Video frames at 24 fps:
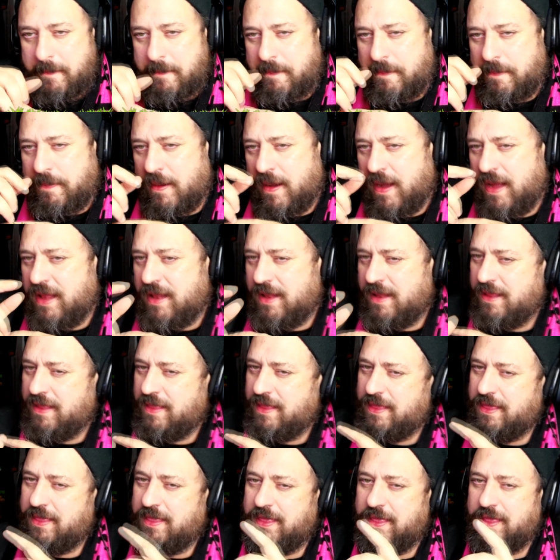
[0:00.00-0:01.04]
But
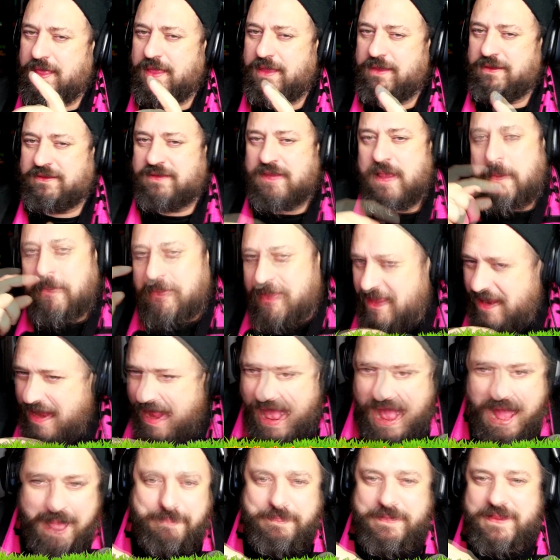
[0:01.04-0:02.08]
something
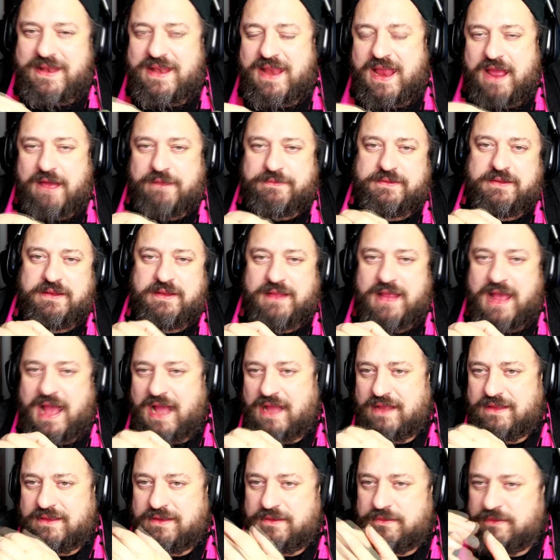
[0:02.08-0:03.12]
happened after that
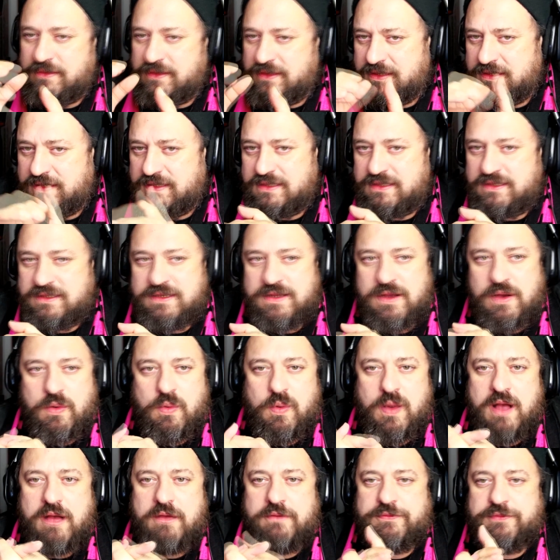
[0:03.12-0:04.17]
really didn't go
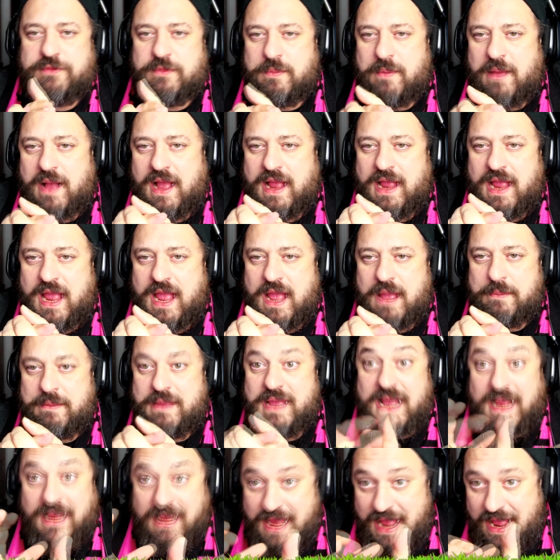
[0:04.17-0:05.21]
well for Miami.
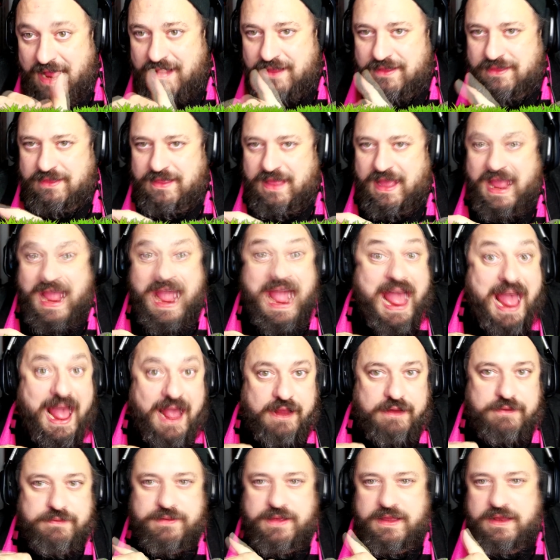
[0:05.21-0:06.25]
Again, they
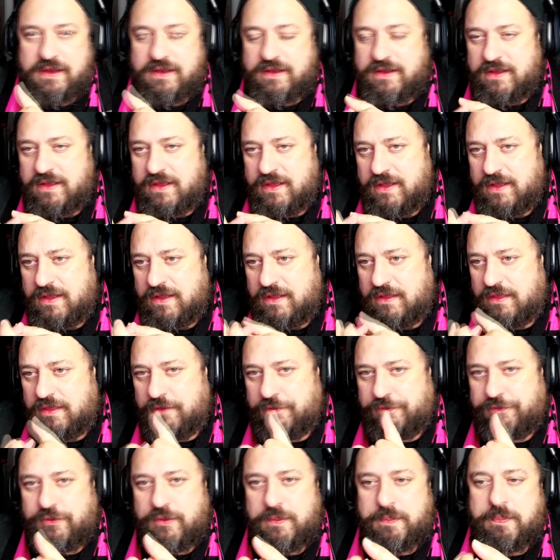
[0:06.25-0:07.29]
aggravated the
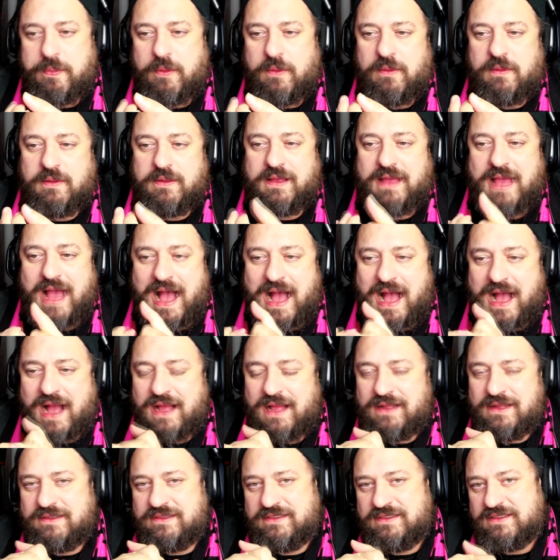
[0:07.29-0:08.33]
football
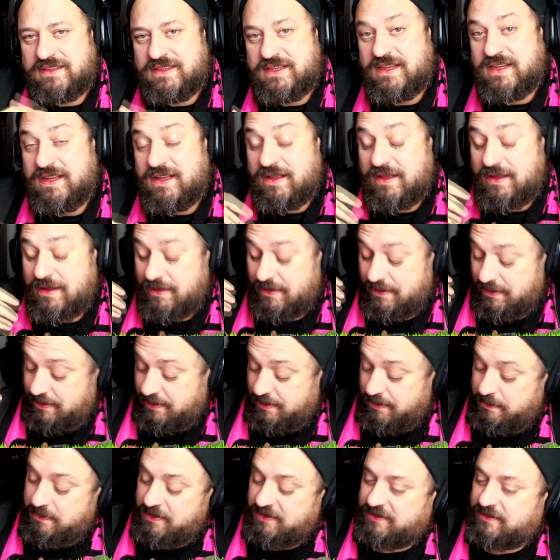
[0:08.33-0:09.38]
gods.
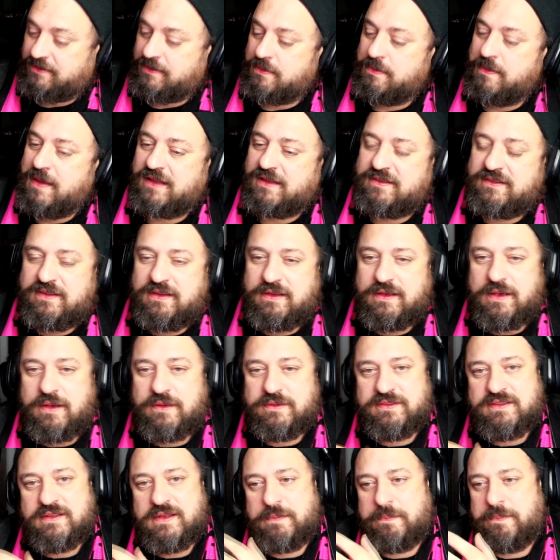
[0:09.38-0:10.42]
Mr. Messi goes
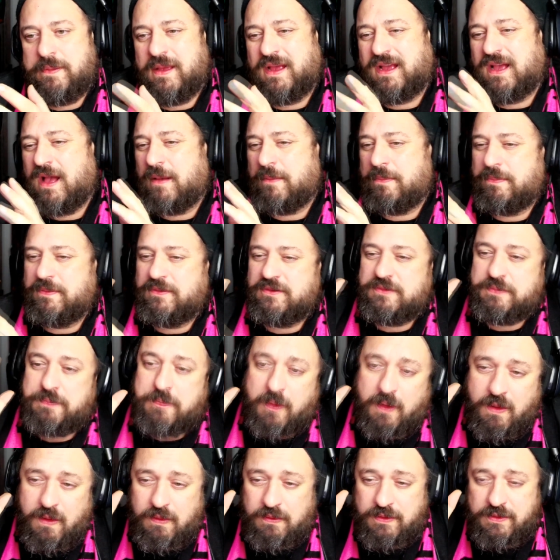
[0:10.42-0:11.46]
in to pick up his
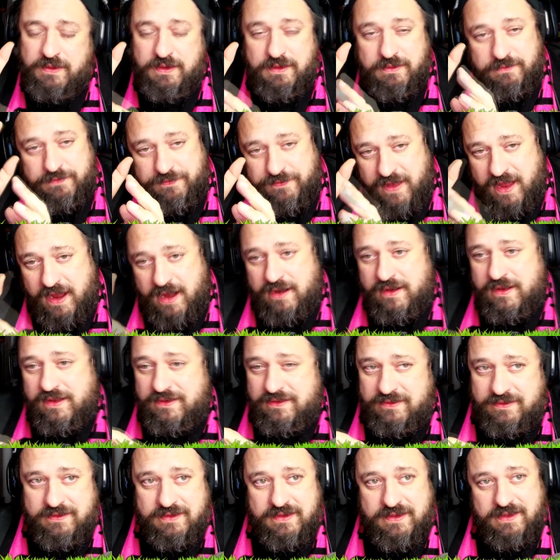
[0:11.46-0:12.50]
ball, and in fairness,
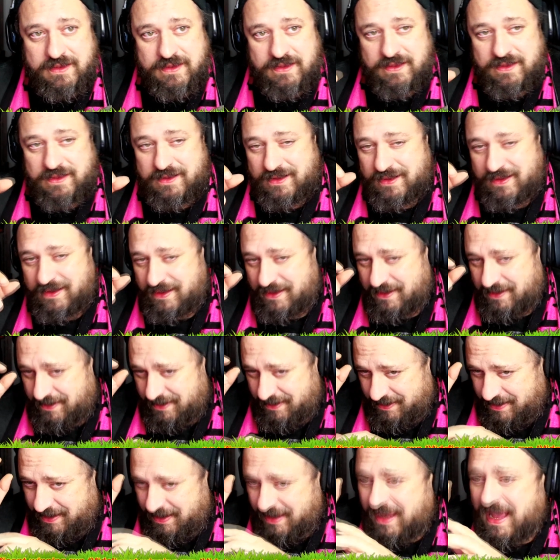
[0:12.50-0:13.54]

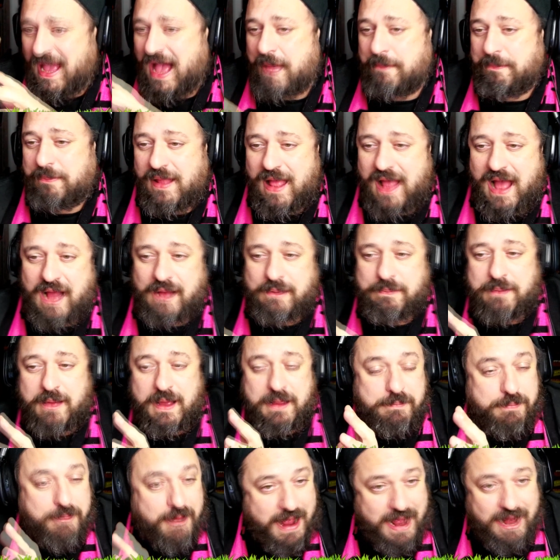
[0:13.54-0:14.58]
he got blocked by
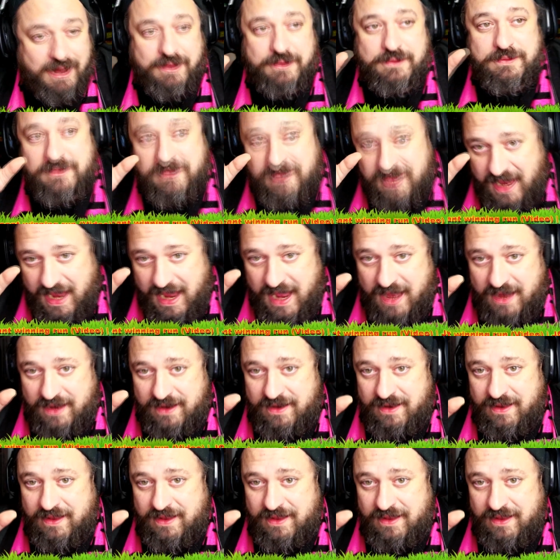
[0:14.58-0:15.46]
Brad Guzan.